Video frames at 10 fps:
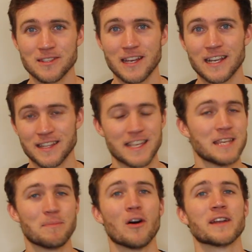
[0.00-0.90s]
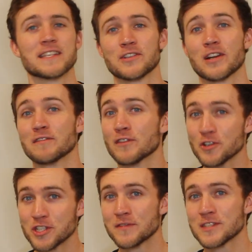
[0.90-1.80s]
like. The HeatPod is a great
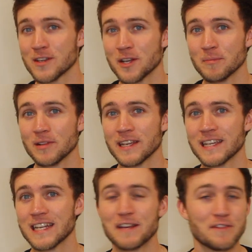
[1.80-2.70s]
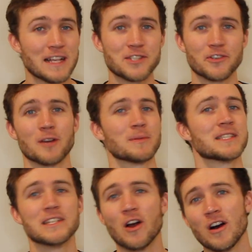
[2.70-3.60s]
version of the sauna blanket. If that's your cup of
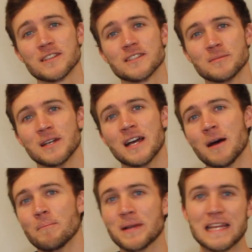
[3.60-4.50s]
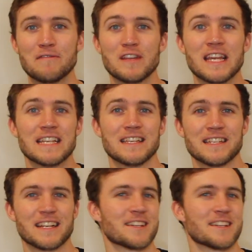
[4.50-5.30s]
tea, awesome. But if it isn't and it